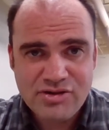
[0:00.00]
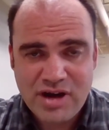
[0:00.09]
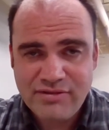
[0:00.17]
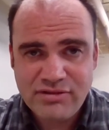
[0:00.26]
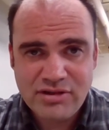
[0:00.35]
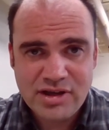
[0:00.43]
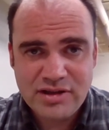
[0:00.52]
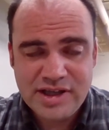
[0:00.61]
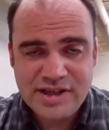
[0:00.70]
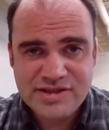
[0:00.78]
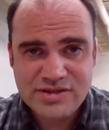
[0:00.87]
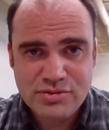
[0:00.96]
travel, it
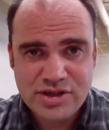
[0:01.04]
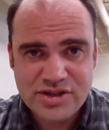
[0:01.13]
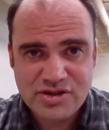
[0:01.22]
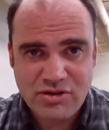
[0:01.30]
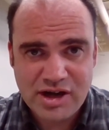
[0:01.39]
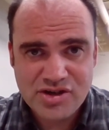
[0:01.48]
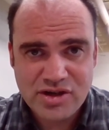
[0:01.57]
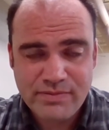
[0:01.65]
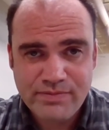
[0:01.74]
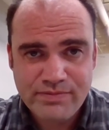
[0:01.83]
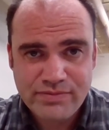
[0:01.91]
leads to destruction.